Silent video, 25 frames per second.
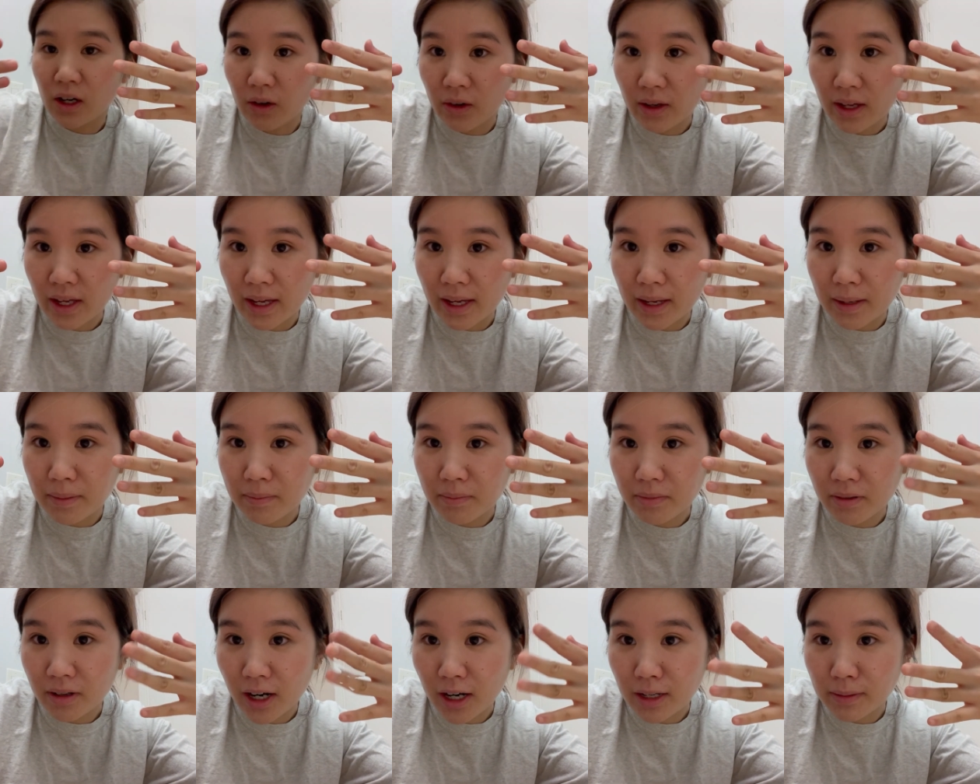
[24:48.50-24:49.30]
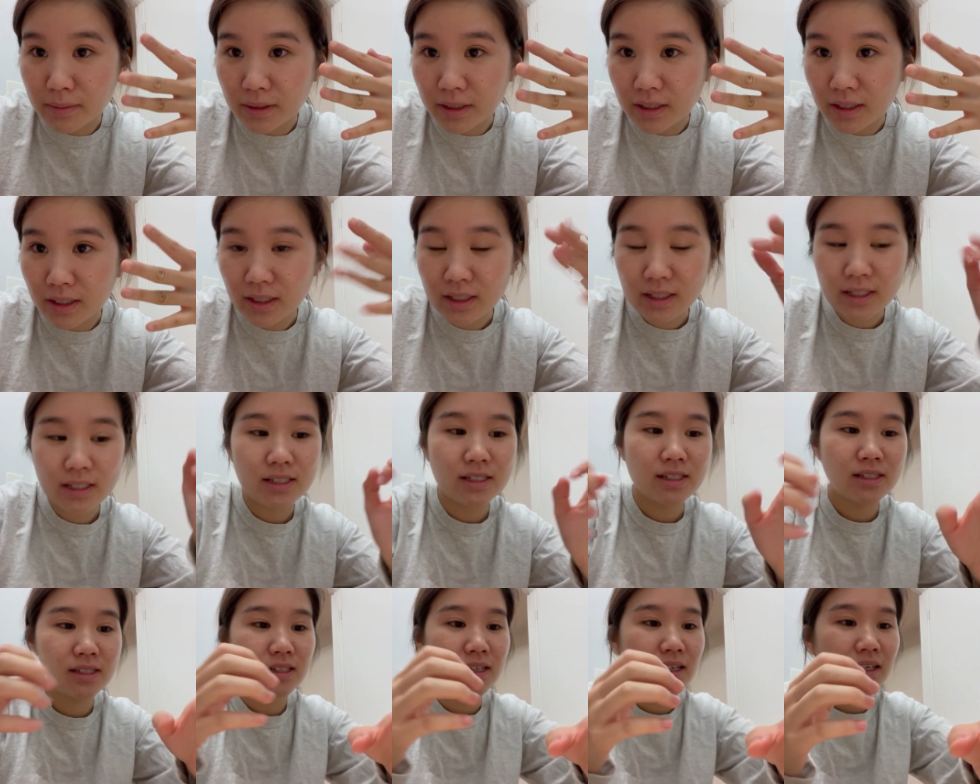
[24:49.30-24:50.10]
Okay, primer
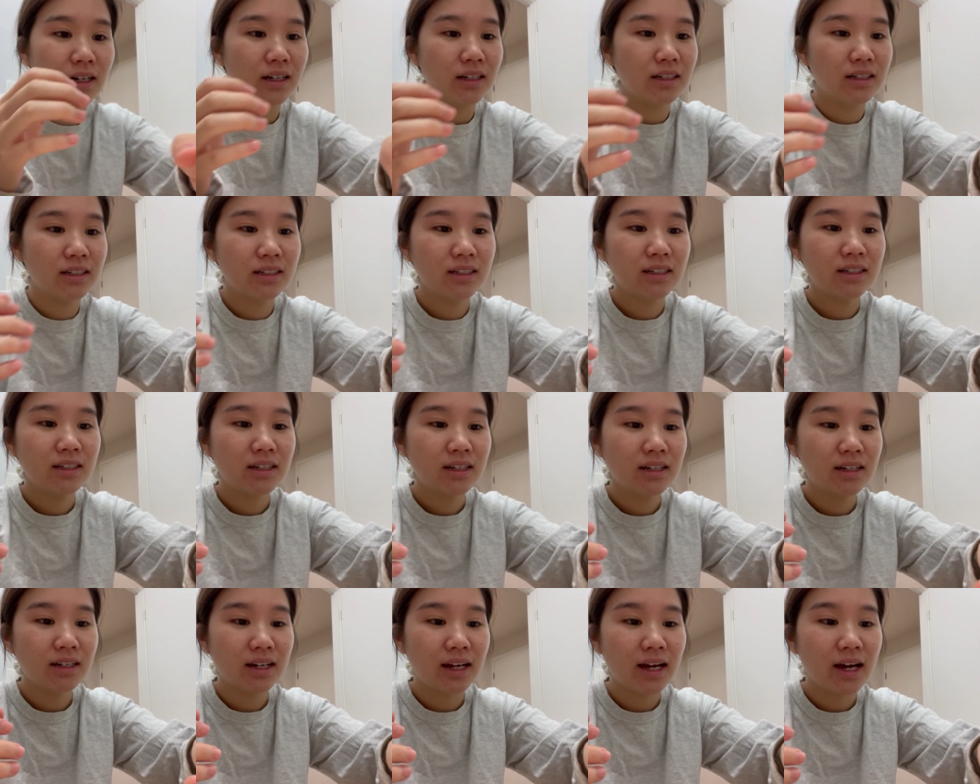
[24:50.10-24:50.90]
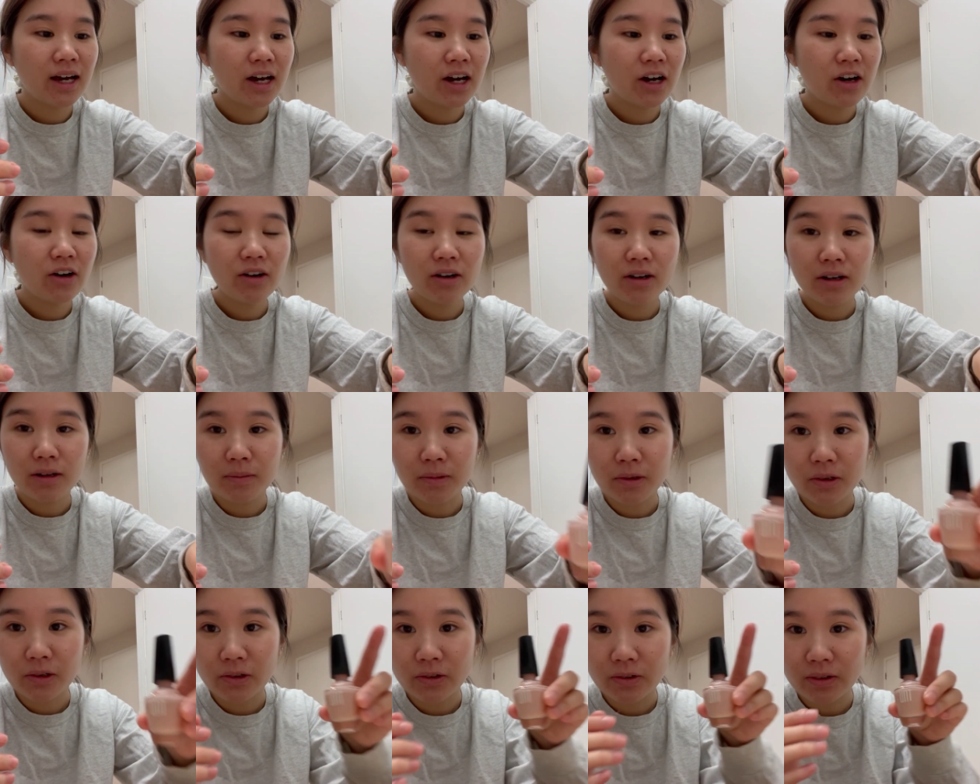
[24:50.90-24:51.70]
is done. Now I'm
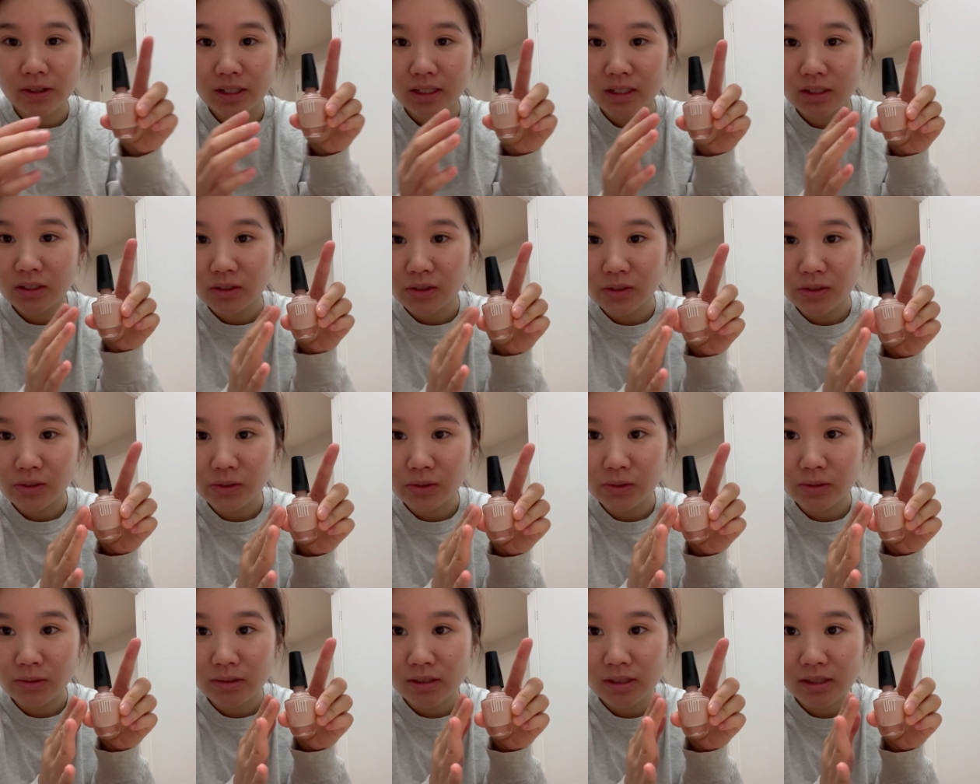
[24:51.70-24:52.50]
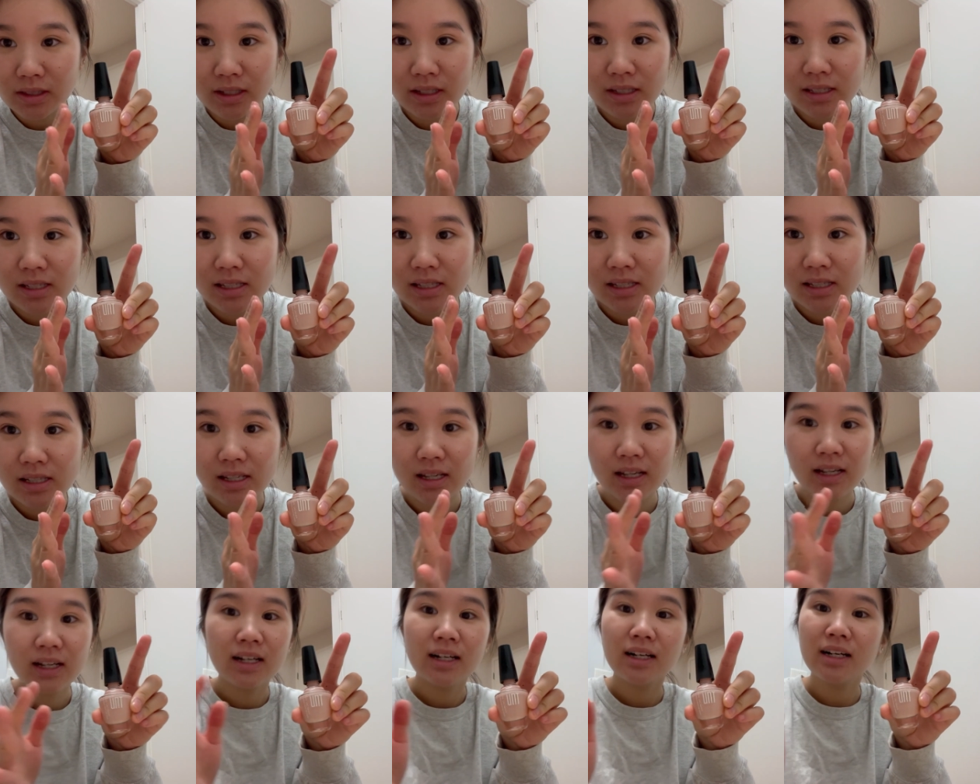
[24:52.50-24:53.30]
going to use
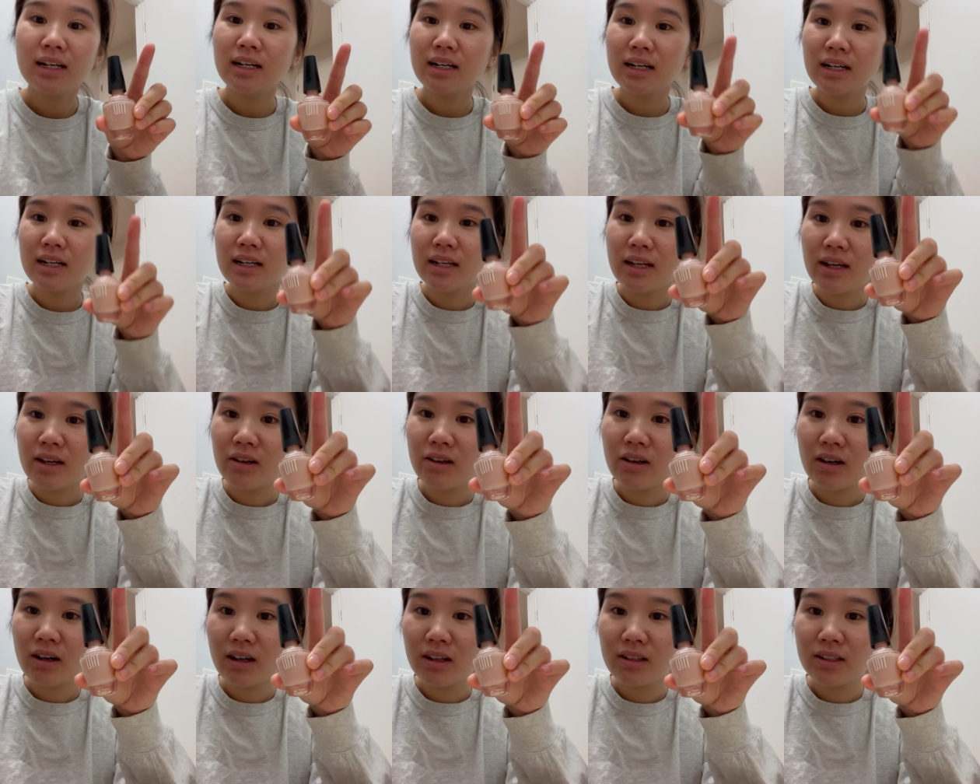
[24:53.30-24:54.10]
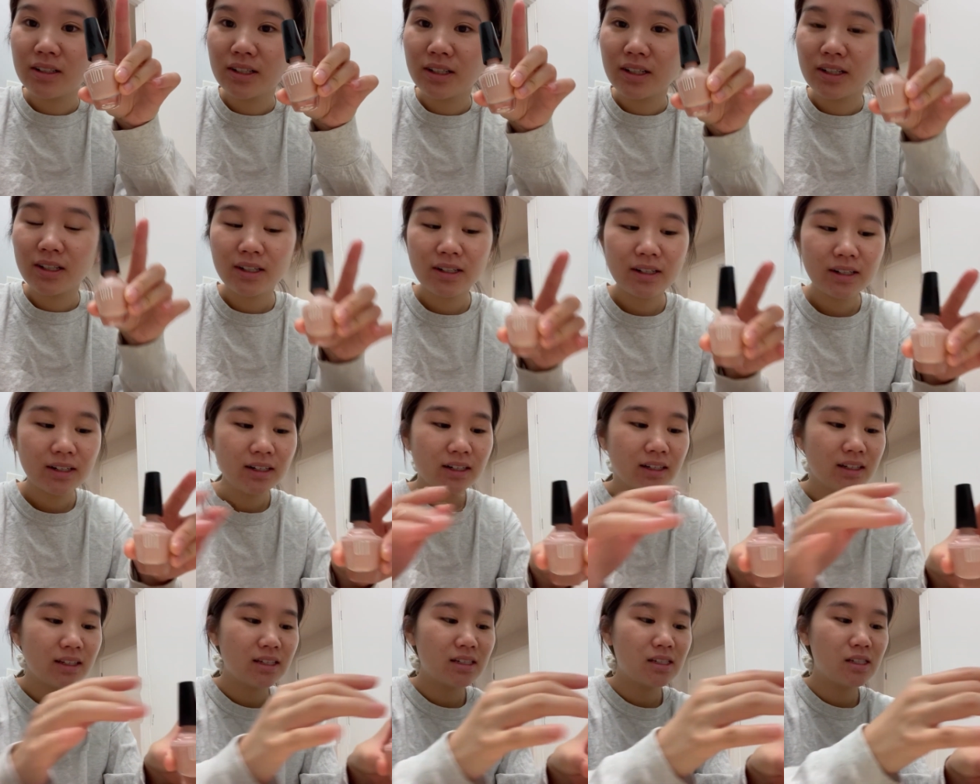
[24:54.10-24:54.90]
this nail color.
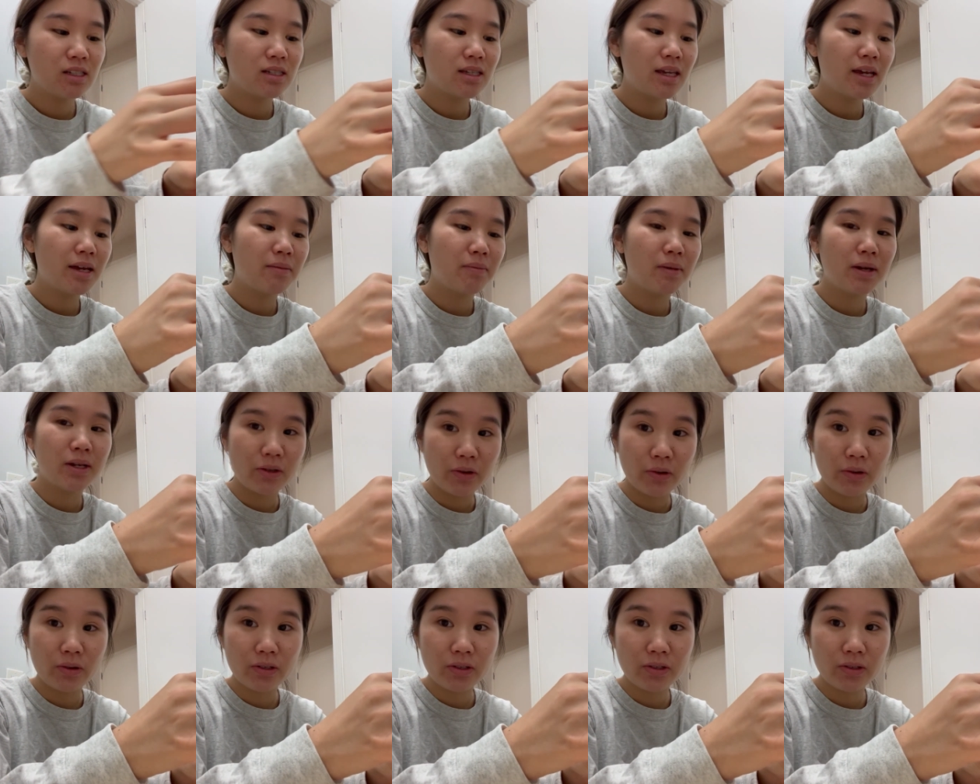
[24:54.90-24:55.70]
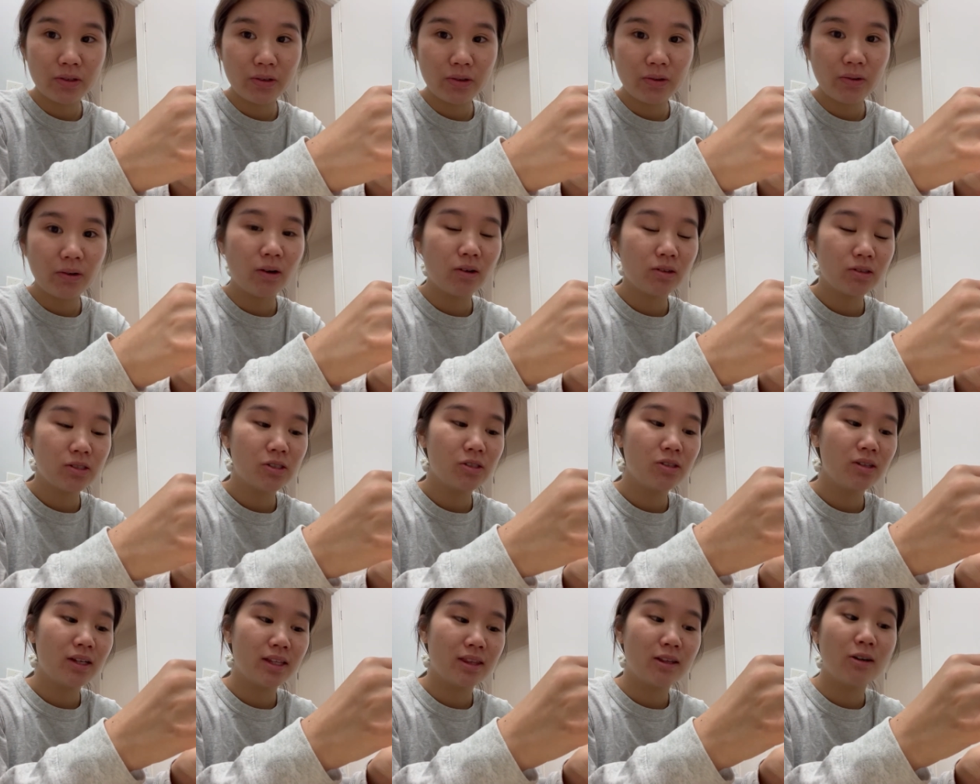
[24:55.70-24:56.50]
This is like my go-to,
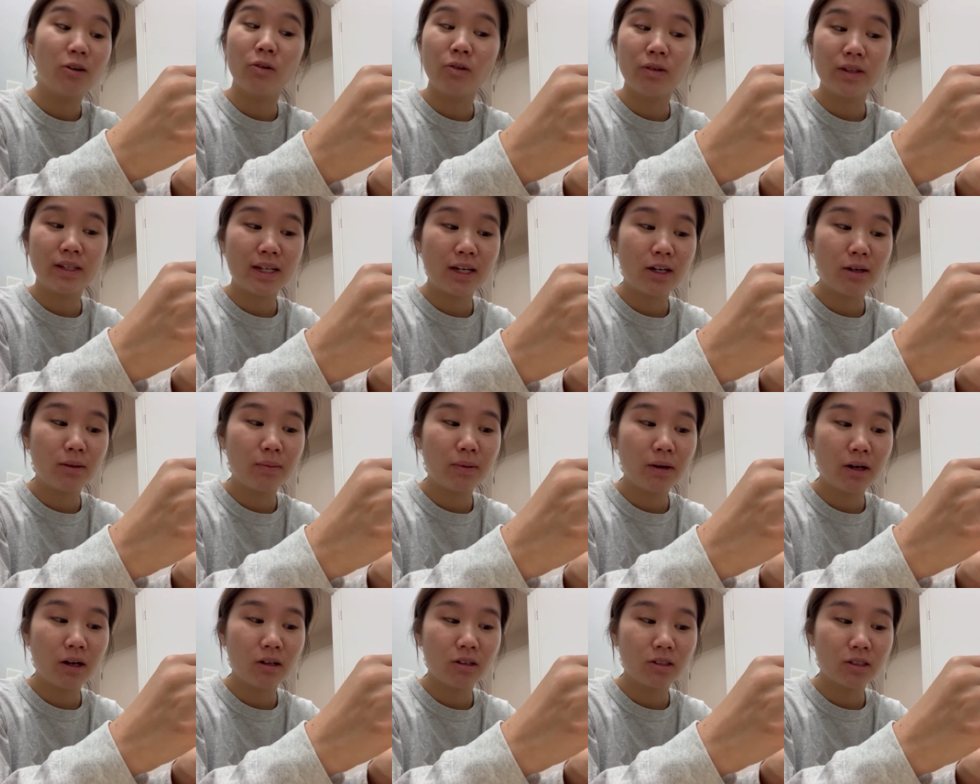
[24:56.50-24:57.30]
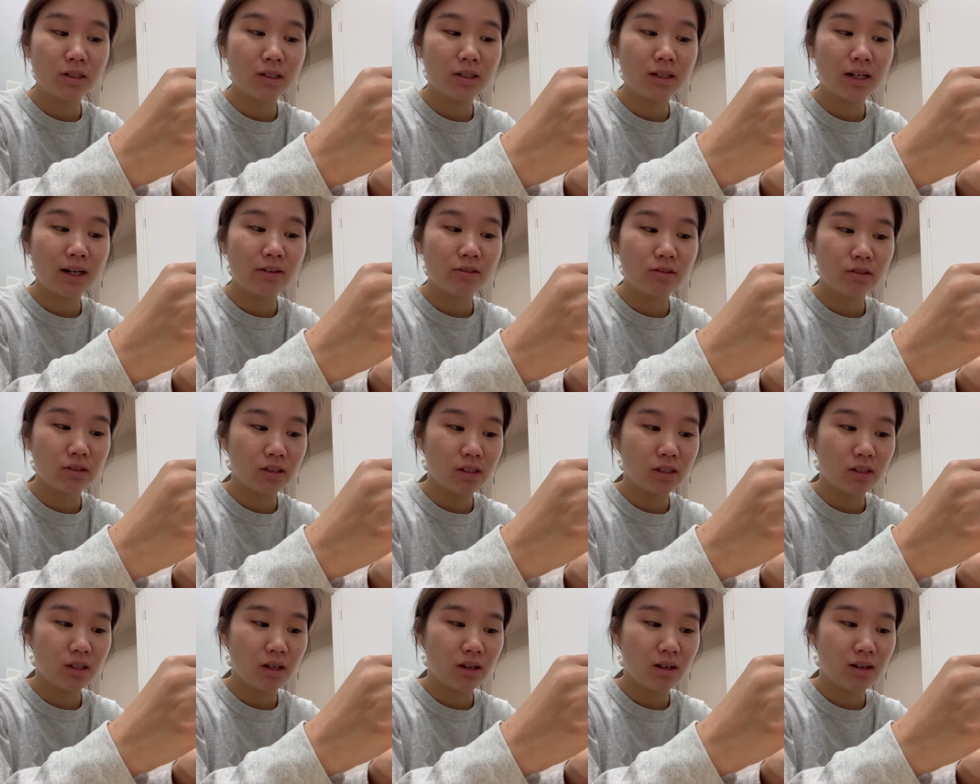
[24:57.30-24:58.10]
also like the only nail color I
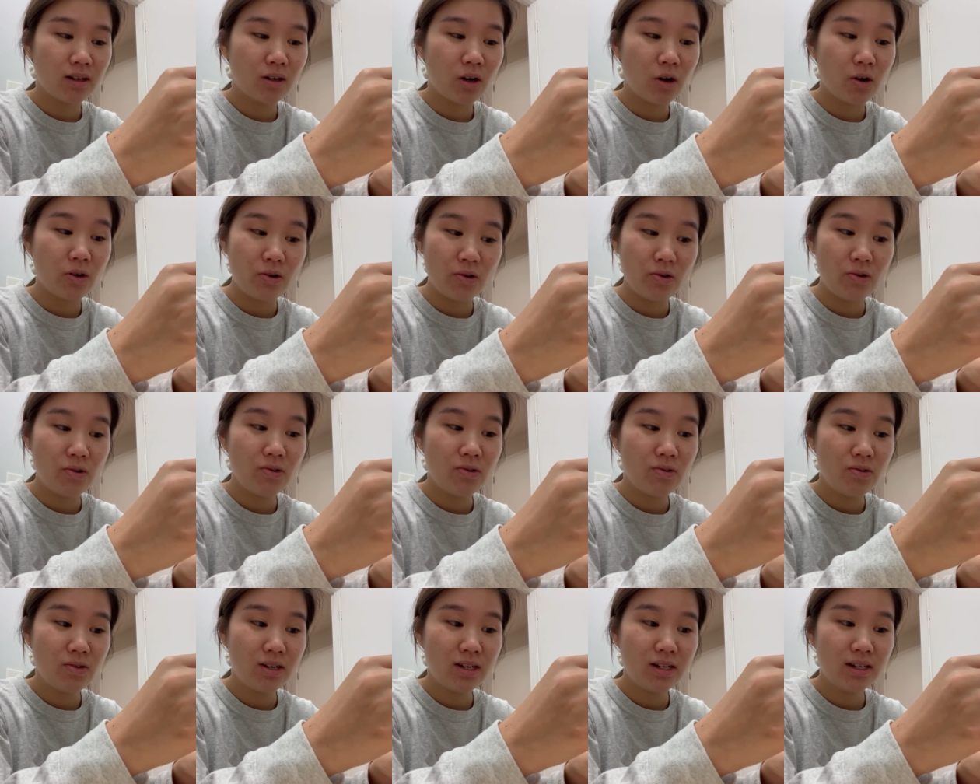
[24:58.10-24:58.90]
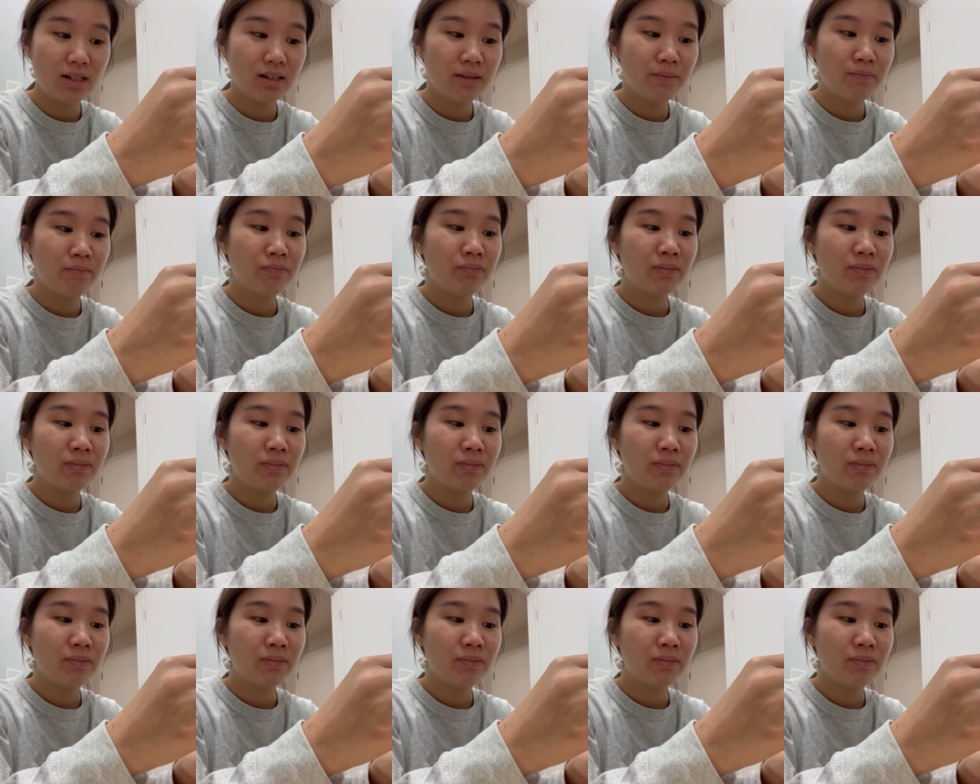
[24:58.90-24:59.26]
really own.